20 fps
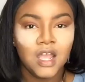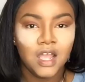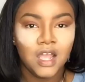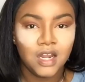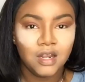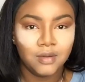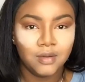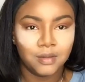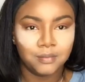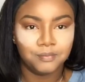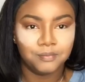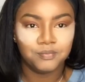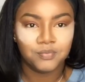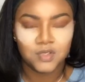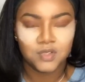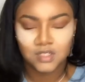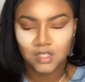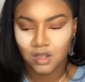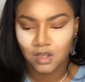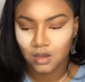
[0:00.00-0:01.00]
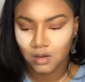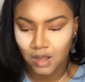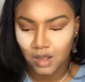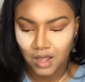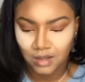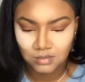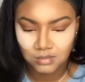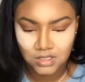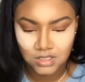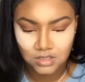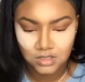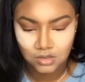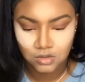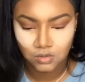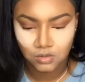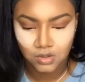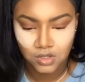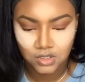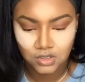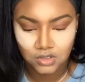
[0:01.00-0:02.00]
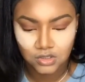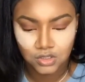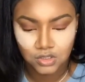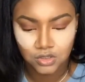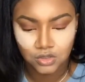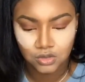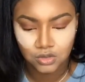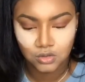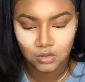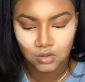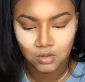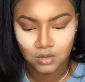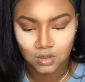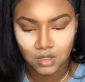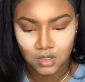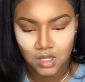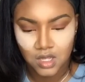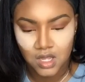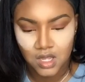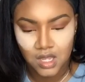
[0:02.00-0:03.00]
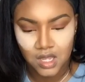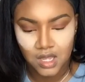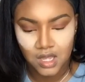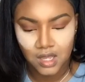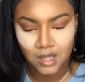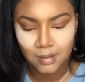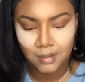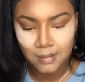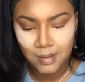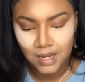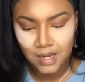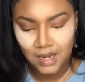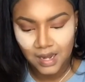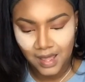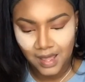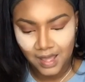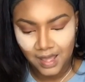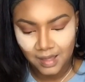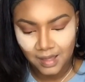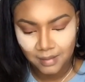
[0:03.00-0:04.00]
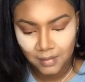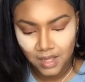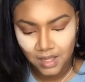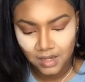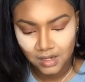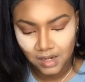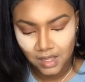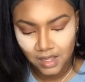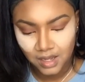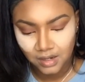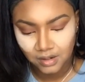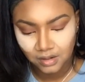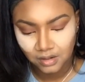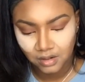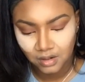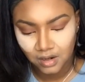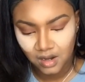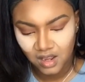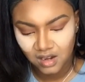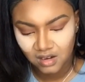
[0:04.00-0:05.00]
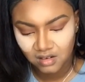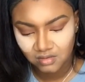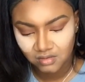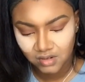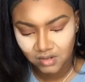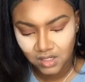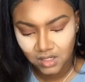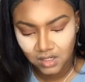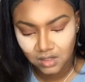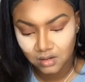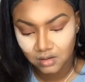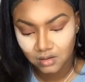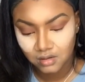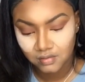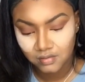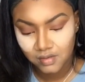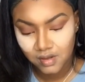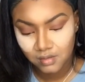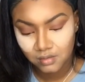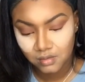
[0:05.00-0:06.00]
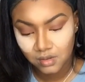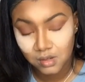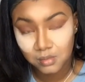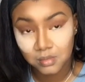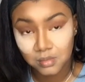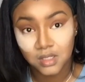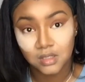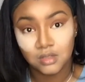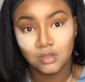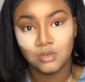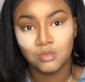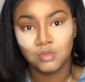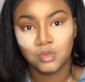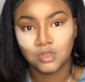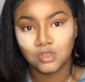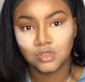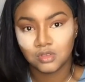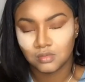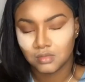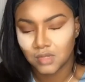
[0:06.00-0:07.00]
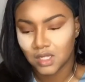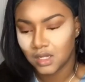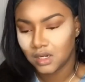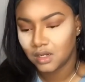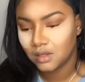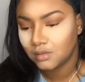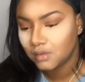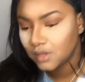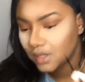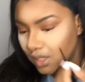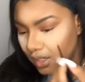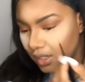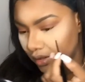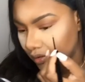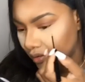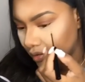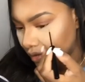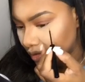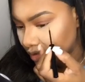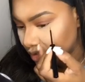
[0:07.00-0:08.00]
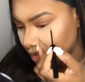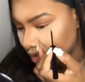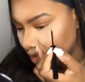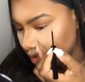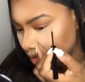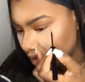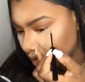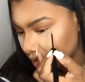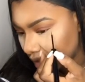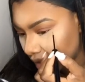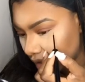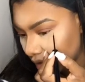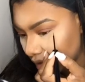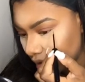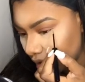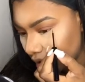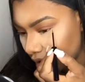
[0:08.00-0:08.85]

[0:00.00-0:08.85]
Anyway, so I'm just going to apply my liner. I don't really know if I want to be super dramatic with it or just kind of